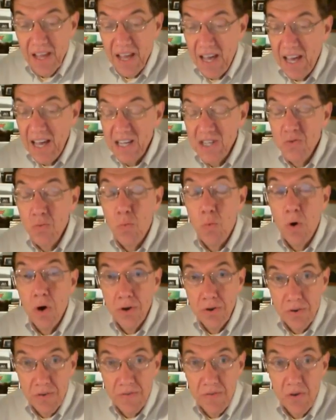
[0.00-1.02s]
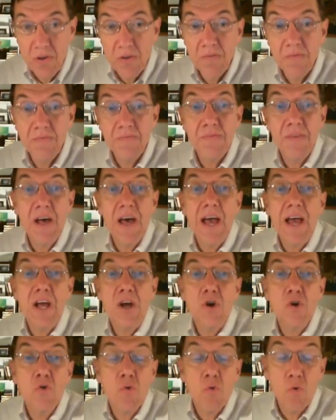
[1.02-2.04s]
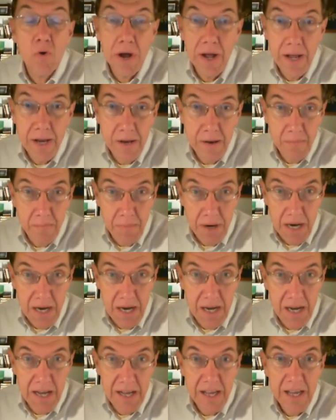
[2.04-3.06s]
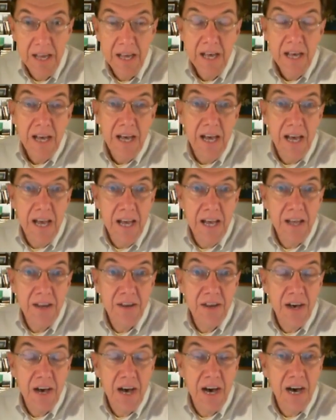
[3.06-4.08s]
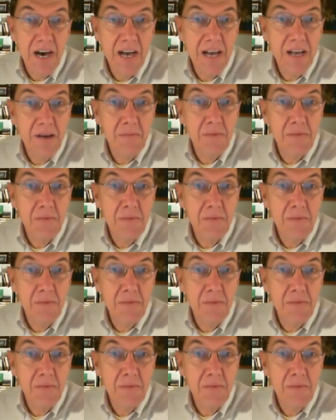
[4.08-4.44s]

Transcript: It's wonderful. A great buy, and I am